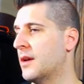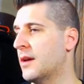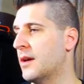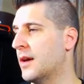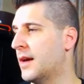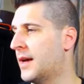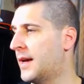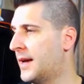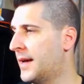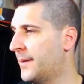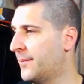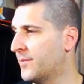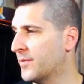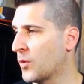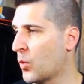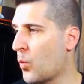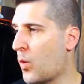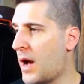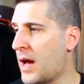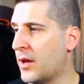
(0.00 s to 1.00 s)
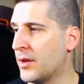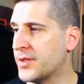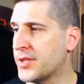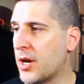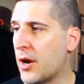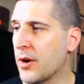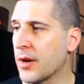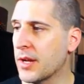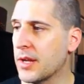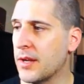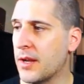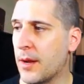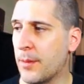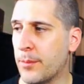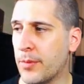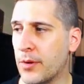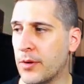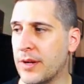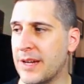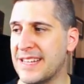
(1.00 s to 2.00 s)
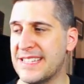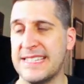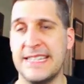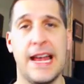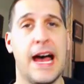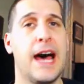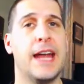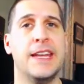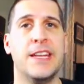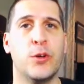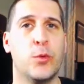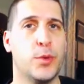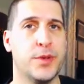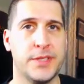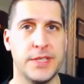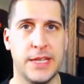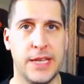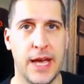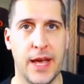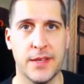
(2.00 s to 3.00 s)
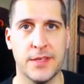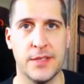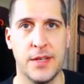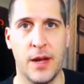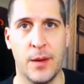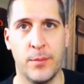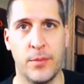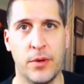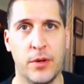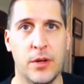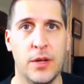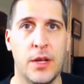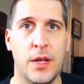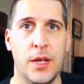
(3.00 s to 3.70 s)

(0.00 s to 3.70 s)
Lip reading: While target number is not equal to guess number.